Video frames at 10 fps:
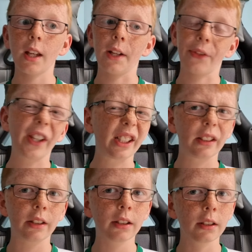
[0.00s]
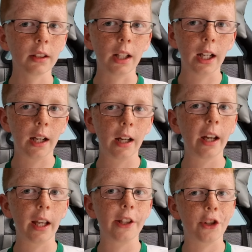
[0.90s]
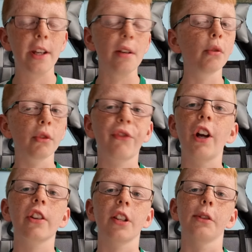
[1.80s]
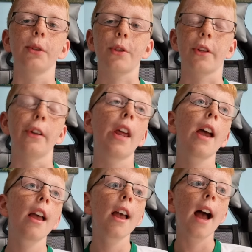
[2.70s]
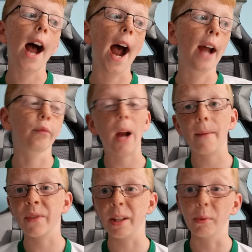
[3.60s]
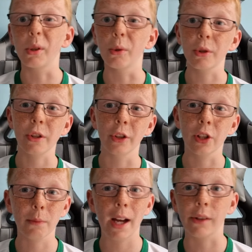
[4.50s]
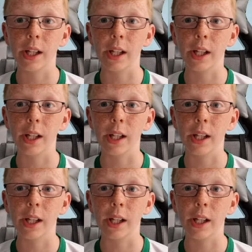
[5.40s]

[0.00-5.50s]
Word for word: I think uh, he, Ferguson will go soon, and Ramsey will go soon as well.